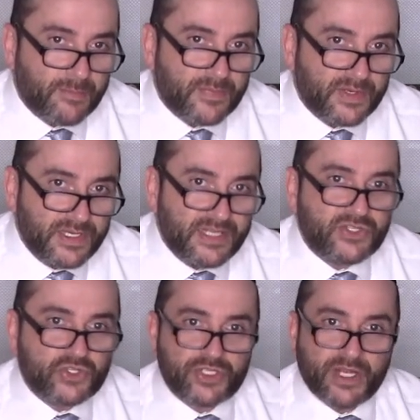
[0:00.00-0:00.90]

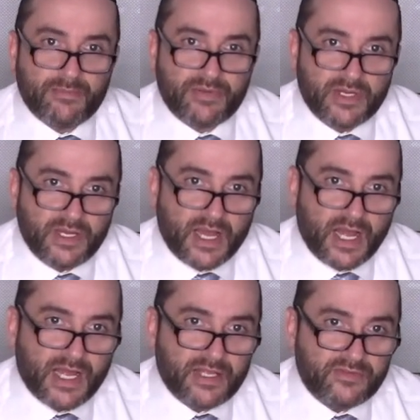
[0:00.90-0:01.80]
leadership
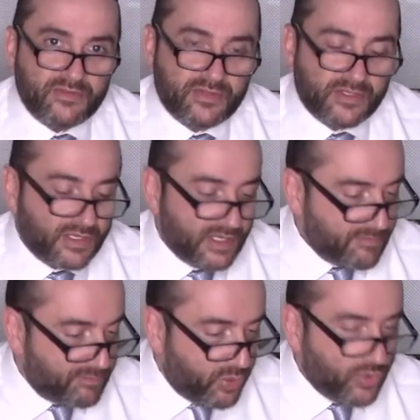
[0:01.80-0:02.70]
and
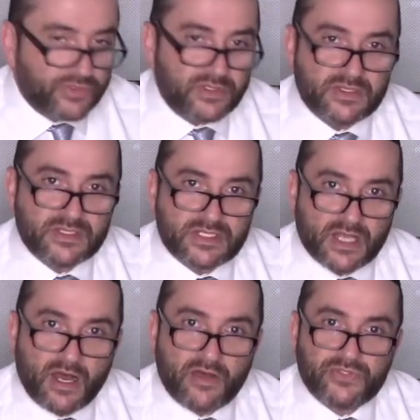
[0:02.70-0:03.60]
importance
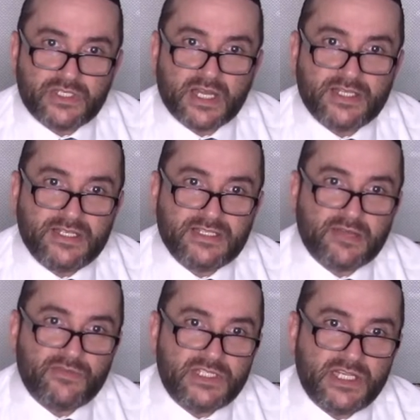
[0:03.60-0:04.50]
after
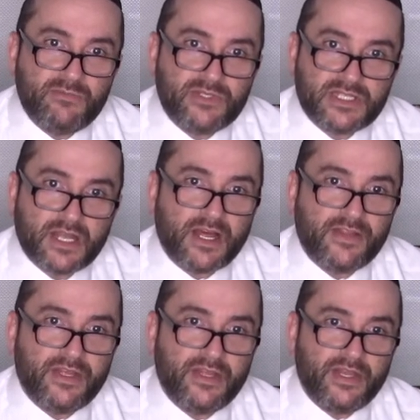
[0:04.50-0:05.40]
1917 was none
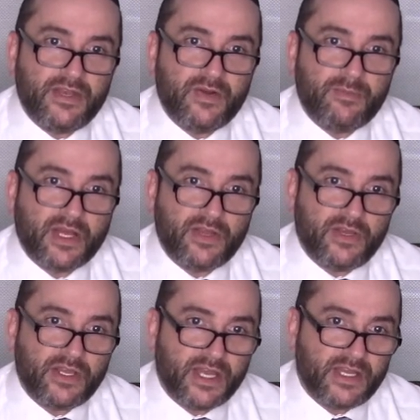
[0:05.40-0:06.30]
other than Reb
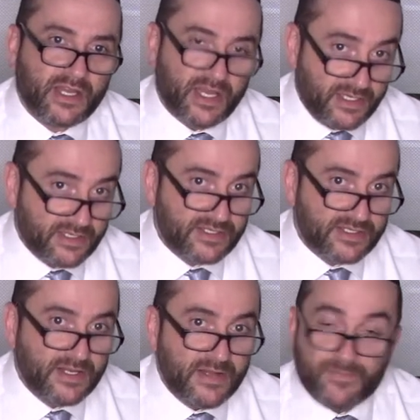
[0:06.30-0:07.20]
Chanoch Henoch
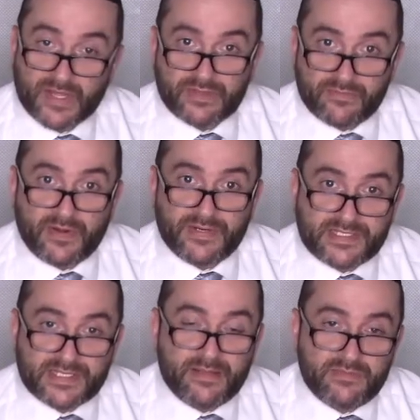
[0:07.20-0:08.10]
Egis. Now, at the very
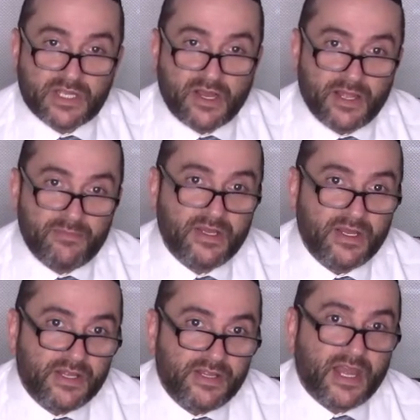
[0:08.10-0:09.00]
same time,
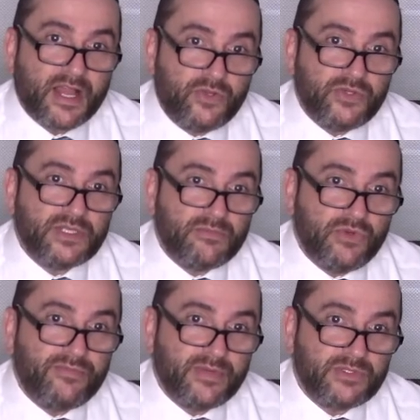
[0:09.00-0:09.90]
the Aguda
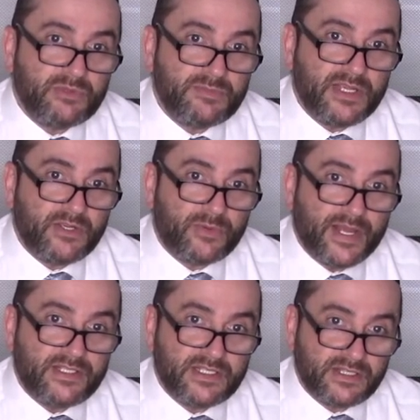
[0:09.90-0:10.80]
movement was being
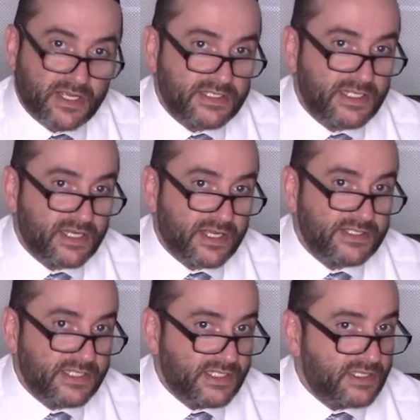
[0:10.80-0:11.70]
created. In
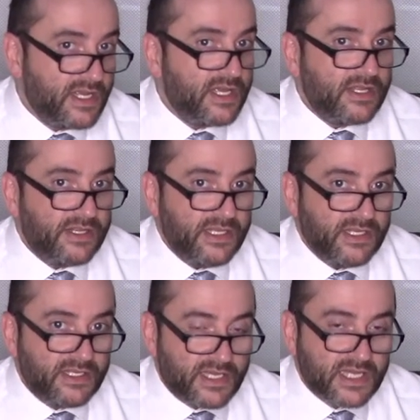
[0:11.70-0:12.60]
1919,
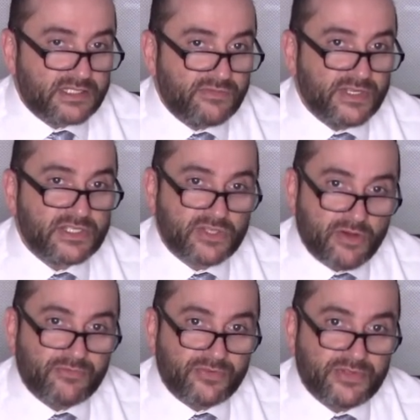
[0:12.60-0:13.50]
the Katowice
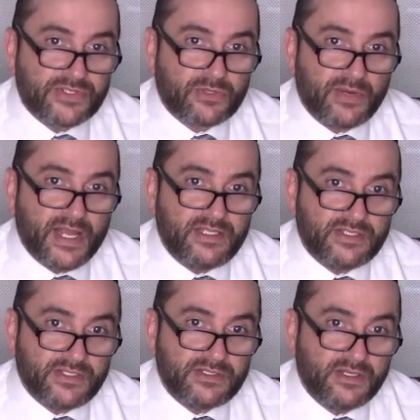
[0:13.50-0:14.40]
conference
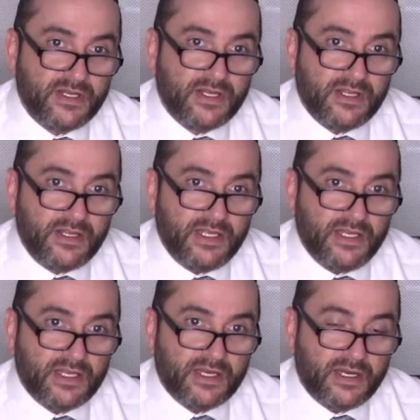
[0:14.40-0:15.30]
created
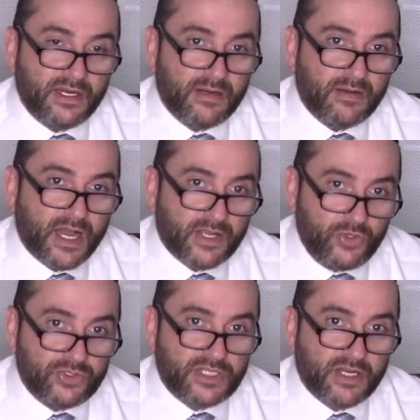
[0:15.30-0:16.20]
the
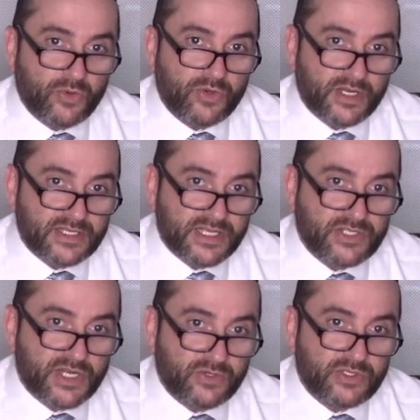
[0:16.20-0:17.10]
Aguda
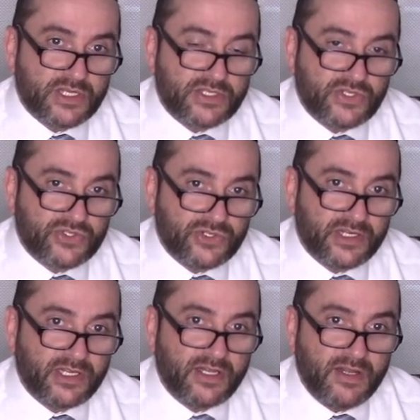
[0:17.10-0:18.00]
organization, Agudas
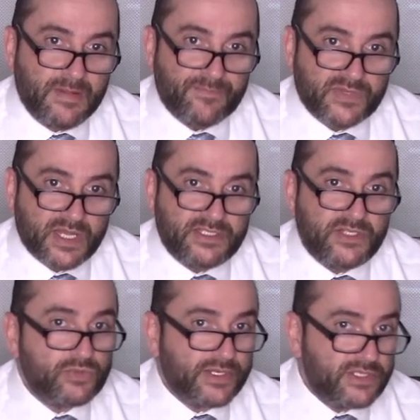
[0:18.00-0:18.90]
Yisrael.
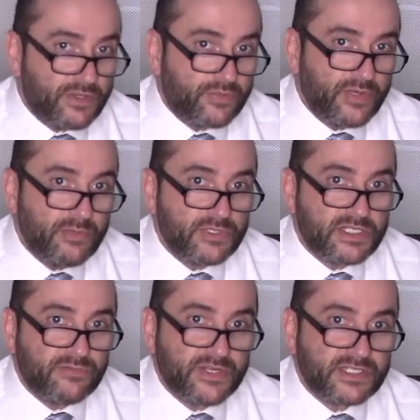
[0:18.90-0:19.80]
1923 was
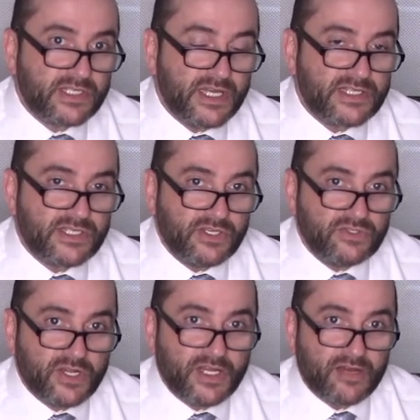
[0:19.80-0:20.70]
the first Knesset
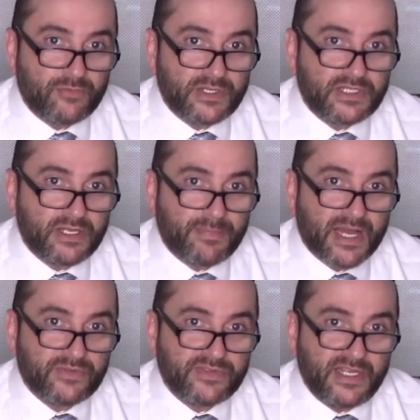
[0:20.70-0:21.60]
Gedolei. I've written
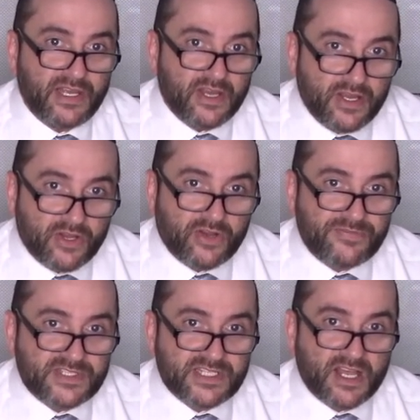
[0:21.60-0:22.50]
about the
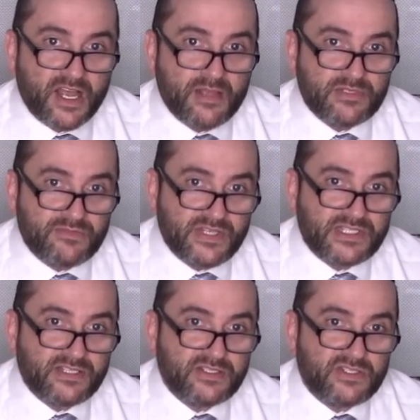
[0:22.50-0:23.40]
Chofetz Chaim's
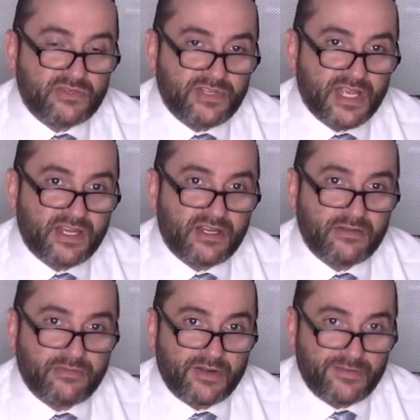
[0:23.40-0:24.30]
visit to Vienna,
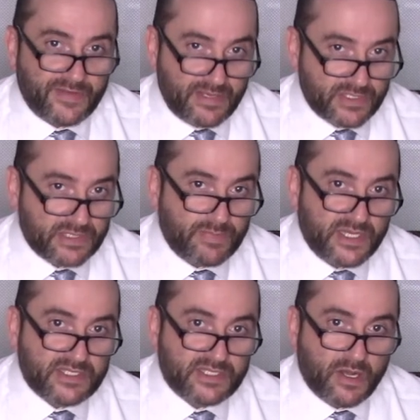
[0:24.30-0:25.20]
the very famous
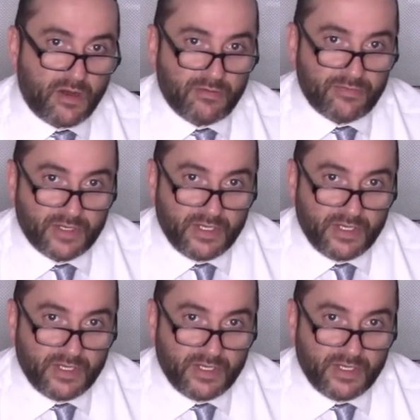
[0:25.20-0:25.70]
piece of